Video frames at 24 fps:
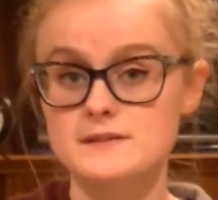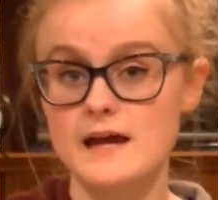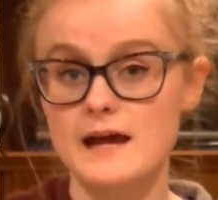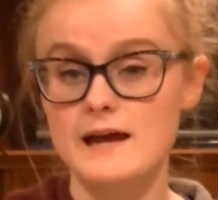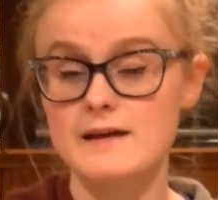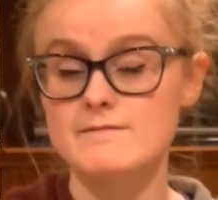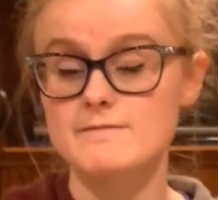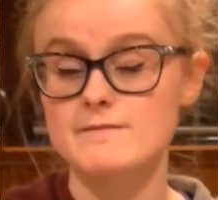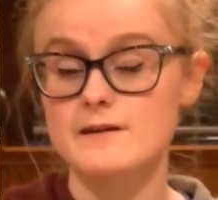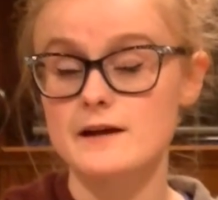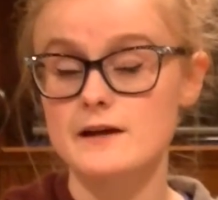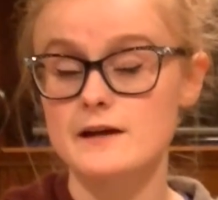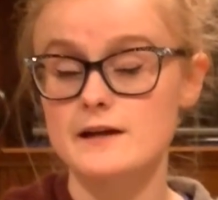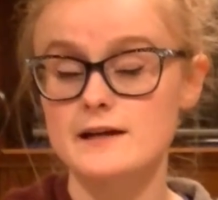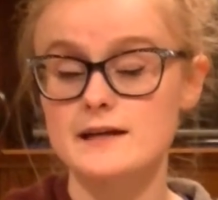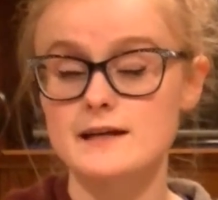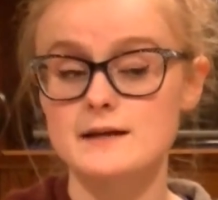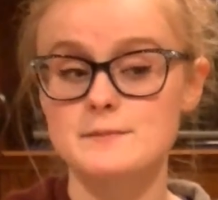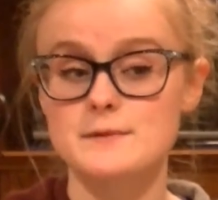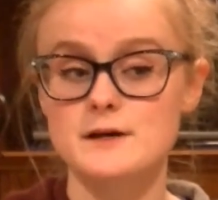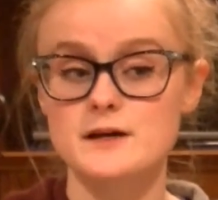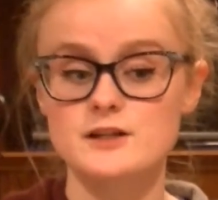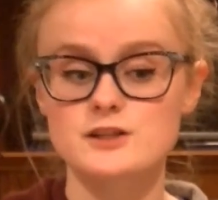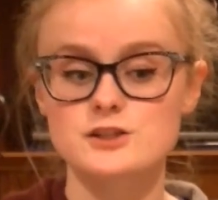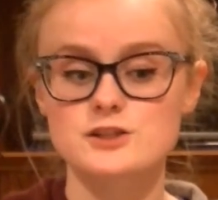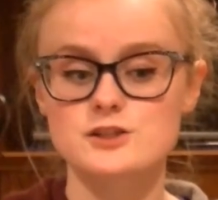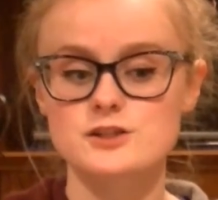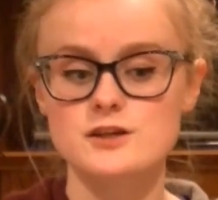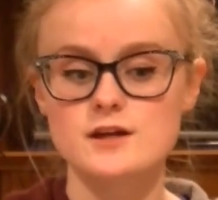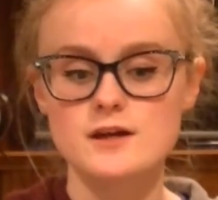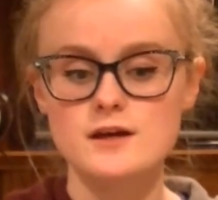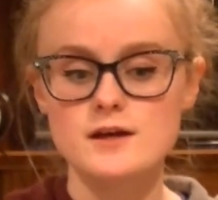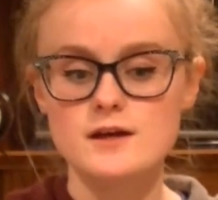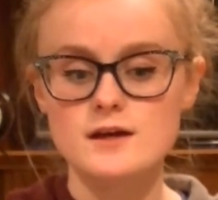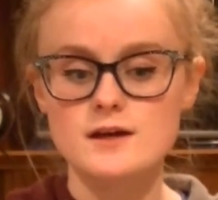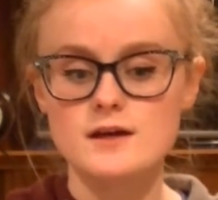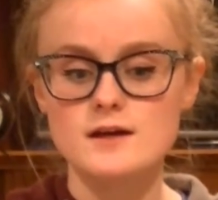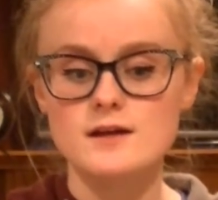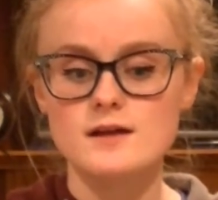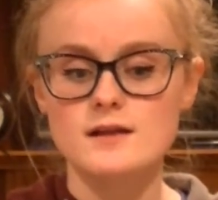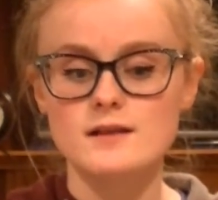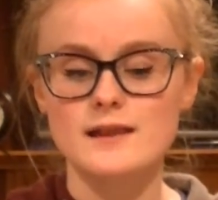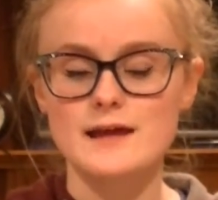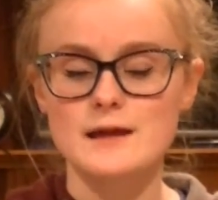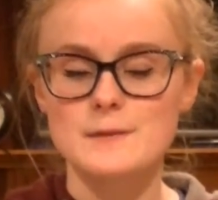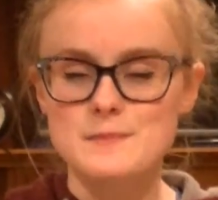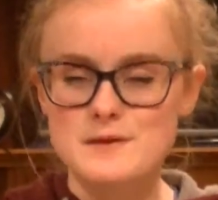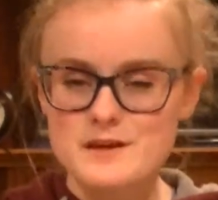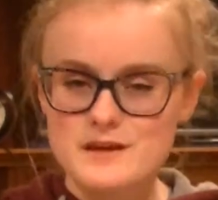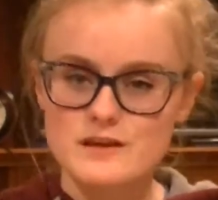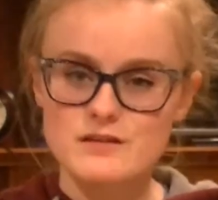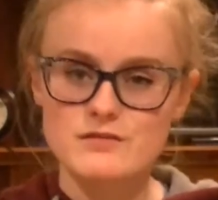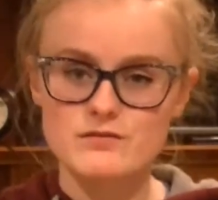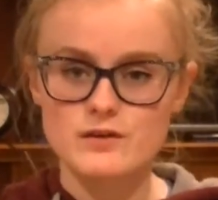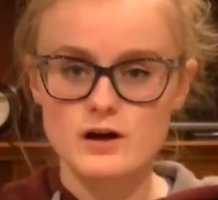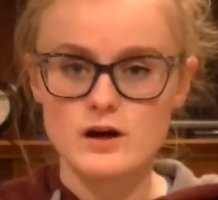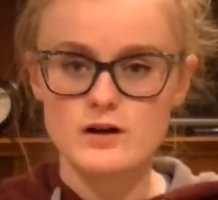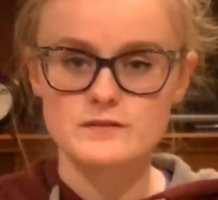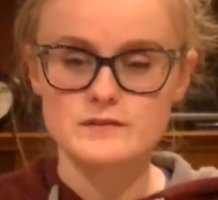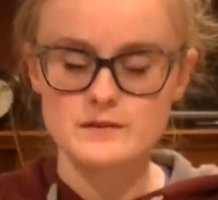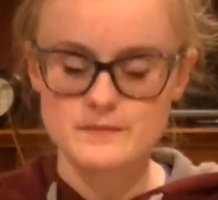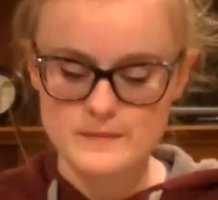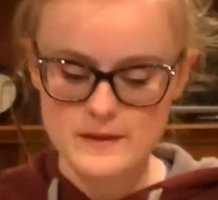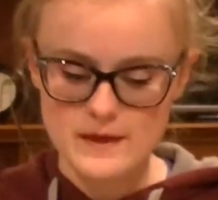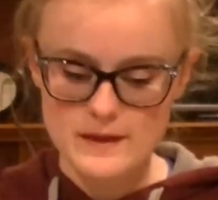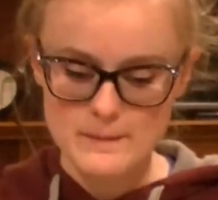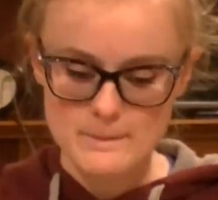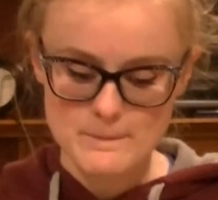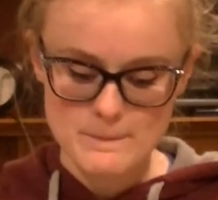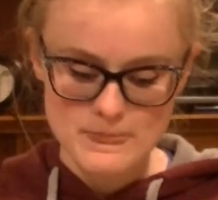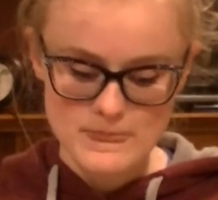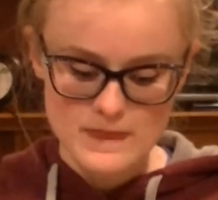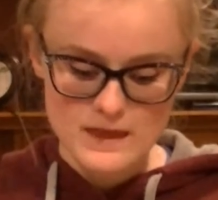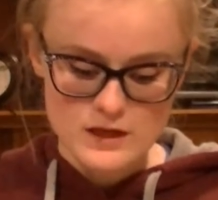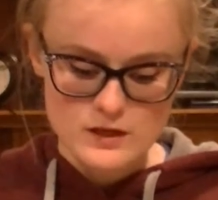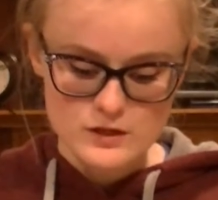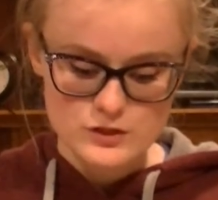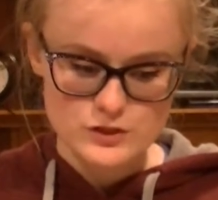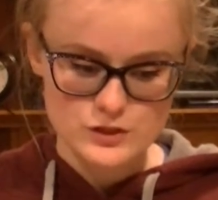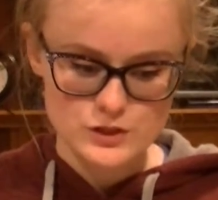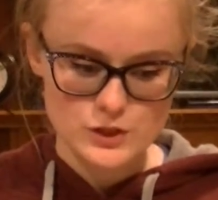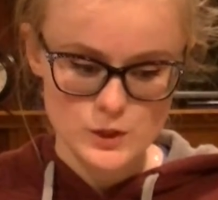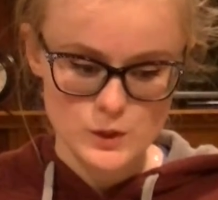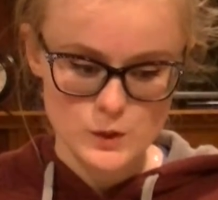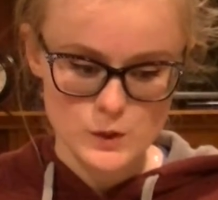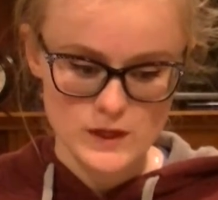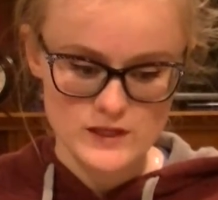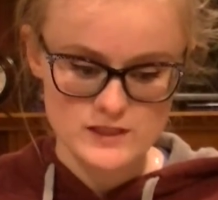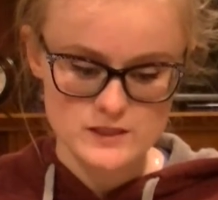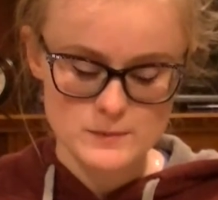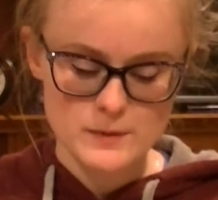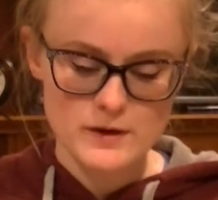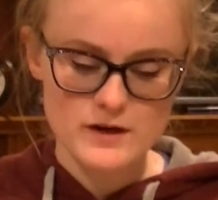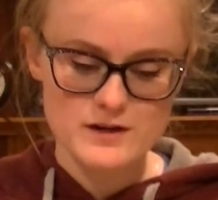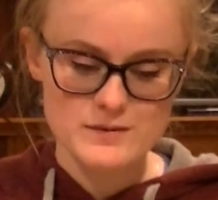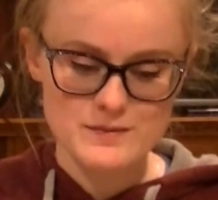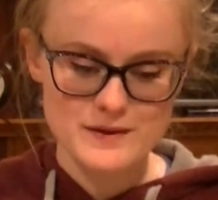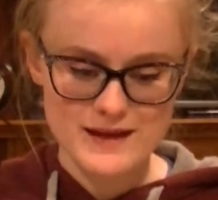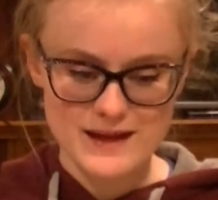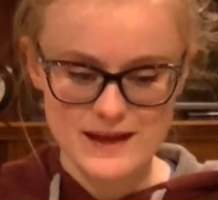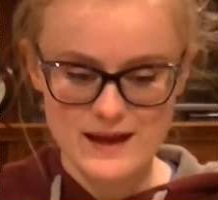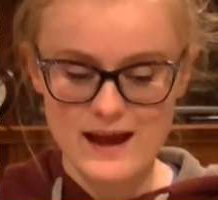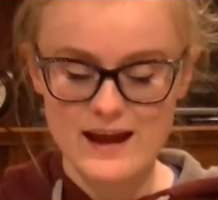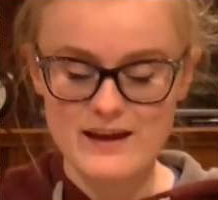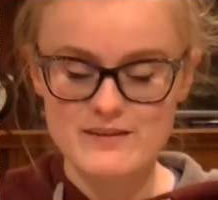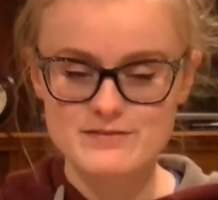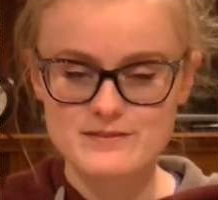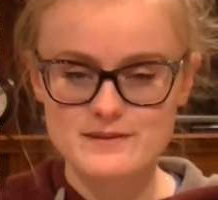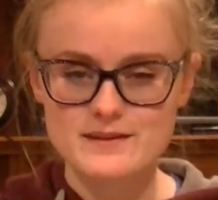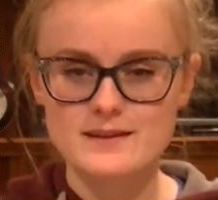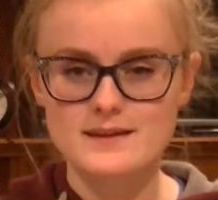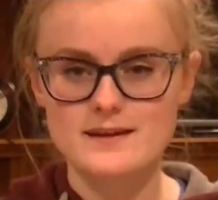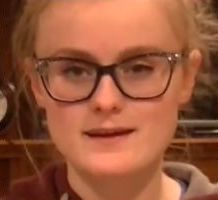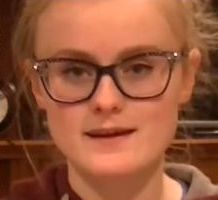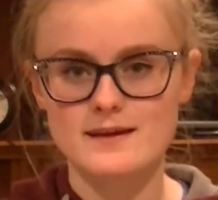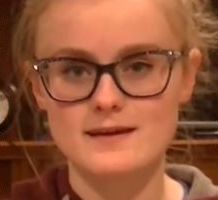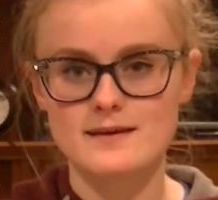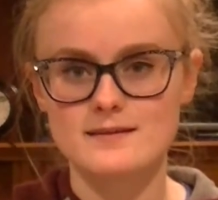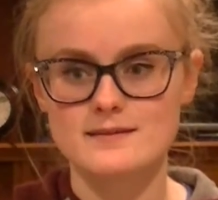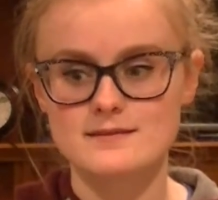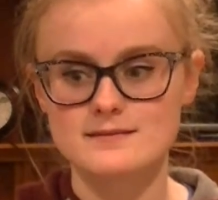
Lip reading: I very much like being involved in them. So as a part of I feel like